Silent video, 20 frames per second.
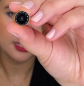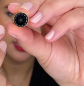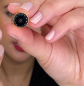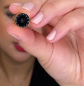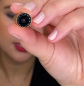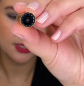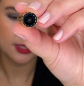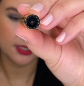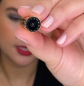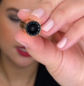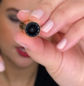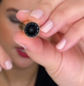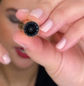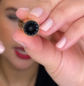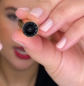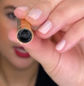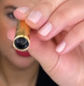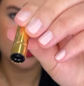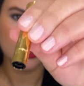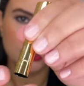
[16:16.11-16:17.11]
needs to
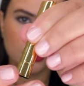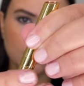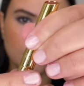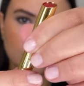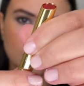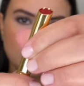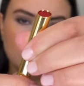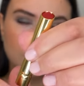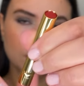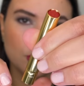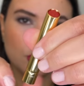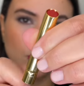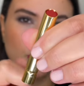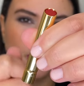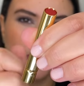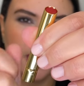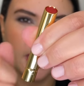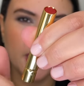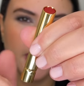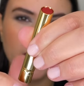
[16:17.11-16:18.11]
connect to the
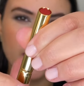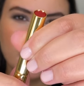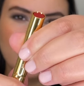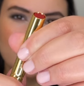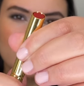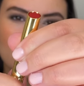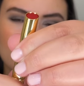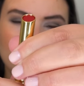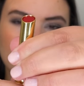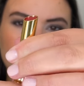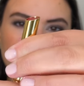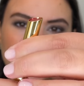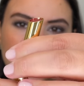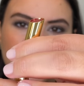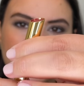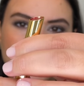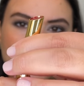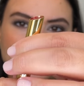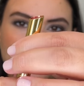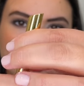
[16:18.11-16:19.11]
tube in order to
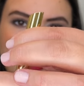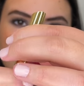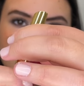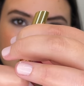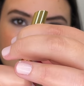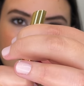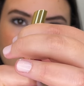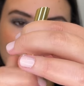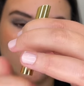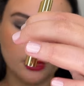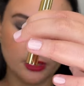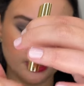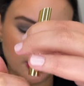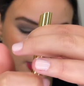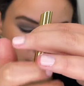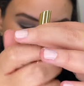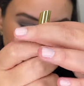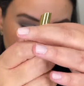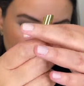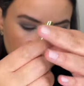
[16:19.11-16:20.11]
twist up. So
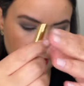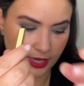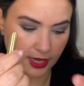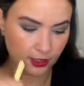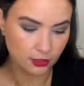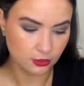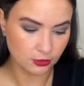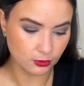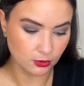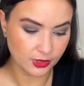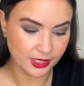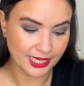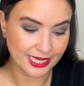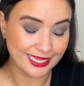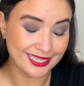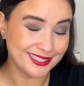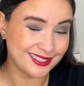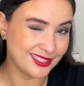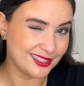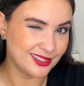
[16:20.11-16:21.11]
without the actual
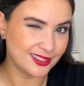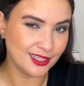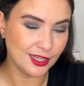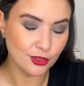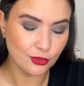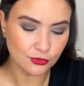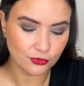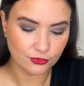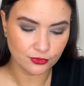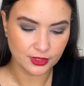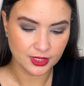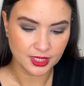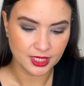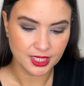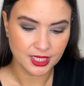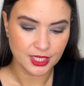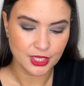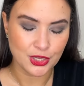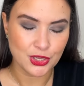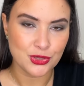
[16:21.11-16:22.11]
case itself,
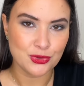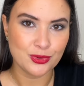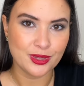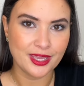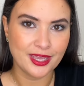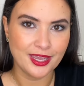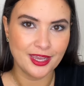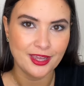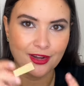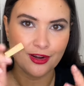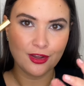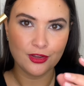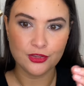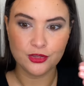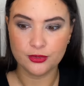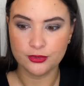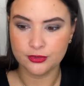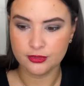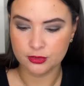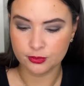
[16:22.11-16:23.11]
you cannot
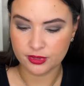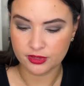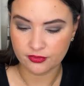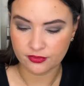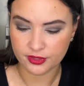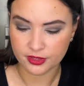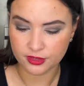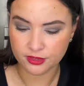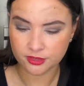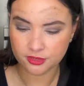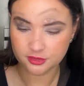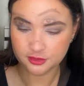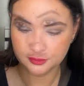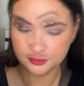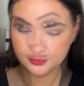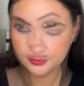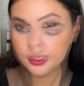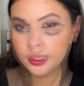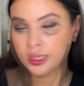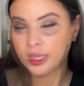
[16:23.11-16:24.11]
use the refills.
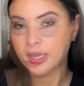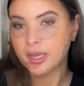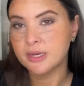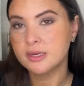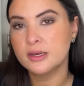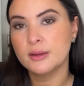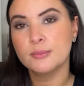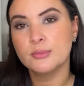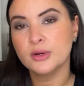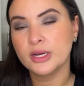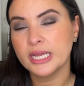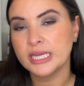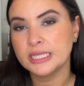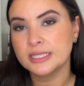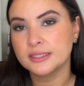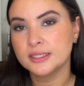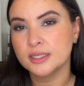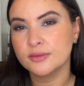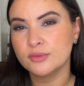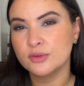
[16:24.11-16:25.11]
Again, number
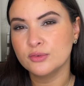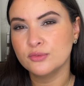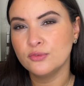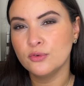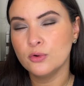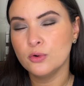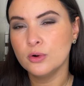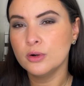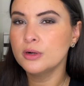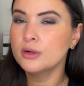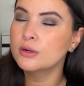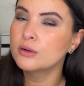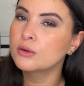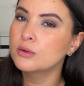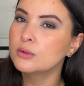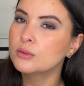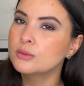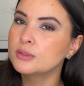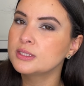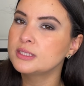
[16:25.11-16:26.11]
874,
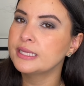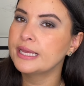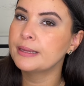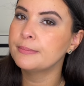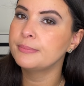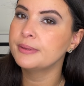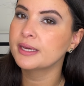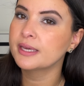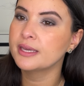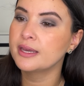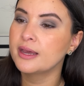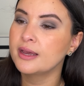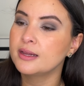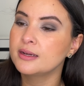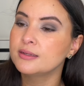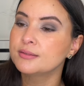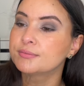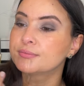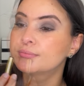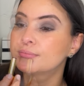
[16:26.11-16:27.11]
Rose
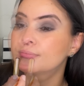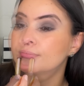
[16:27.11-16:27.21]
Impérial.